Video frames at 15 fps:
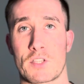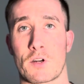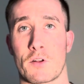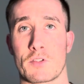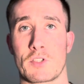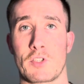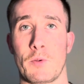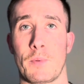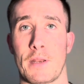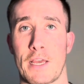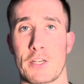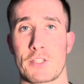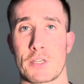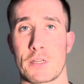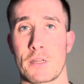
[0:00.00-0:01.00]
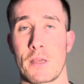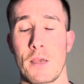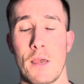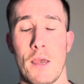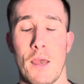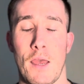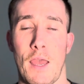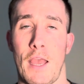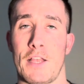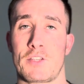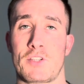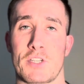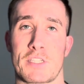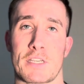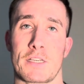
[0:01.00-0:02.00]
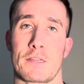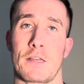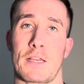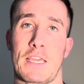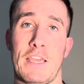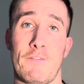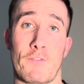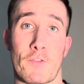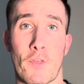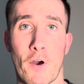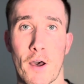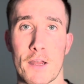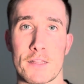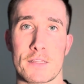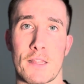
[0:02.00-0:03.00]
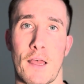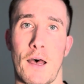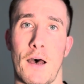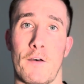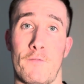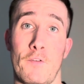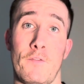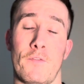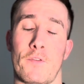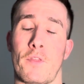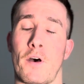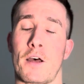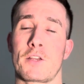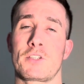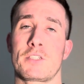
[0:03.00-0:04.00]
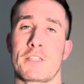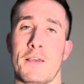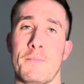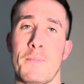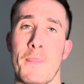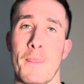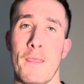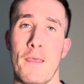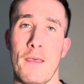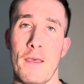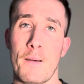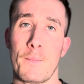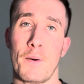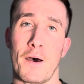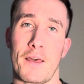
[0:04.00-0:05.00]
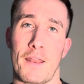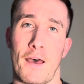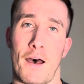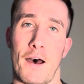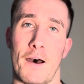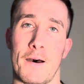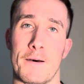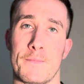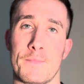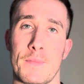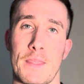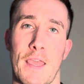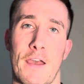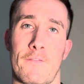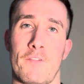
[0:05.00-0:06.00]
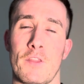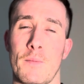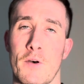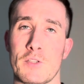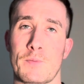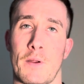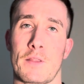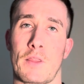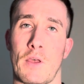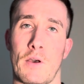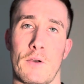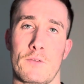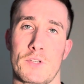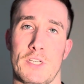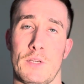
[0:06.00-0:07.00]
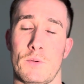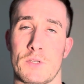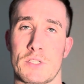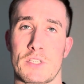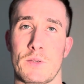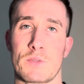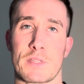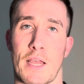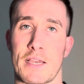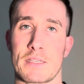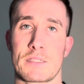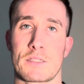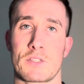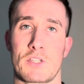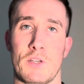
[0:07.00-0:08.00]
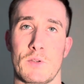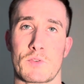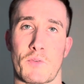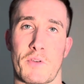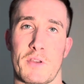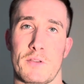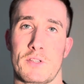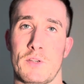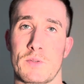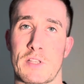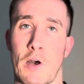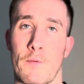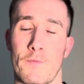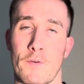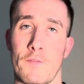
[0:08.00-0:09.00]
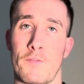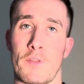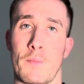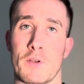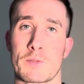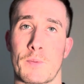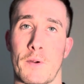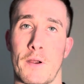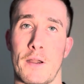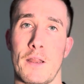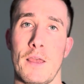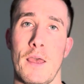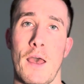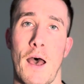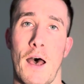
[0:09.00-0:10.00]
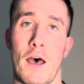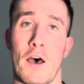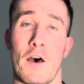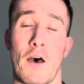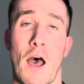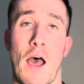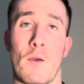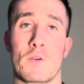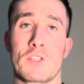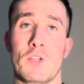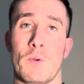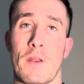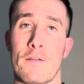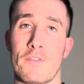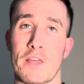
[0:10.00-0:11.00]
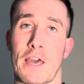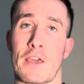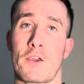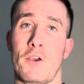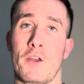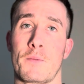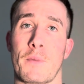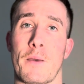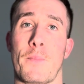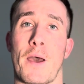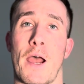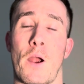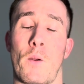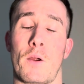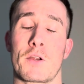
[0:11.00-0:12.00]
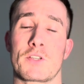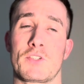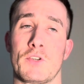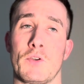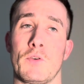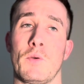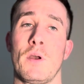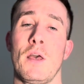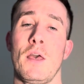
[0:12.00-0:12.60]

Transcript: called supination. It's just a key for thought, food for thought, I should say. But yeah, for the most part, though, she was nice. She was helpful for the most part. I was doing everything I could in my power to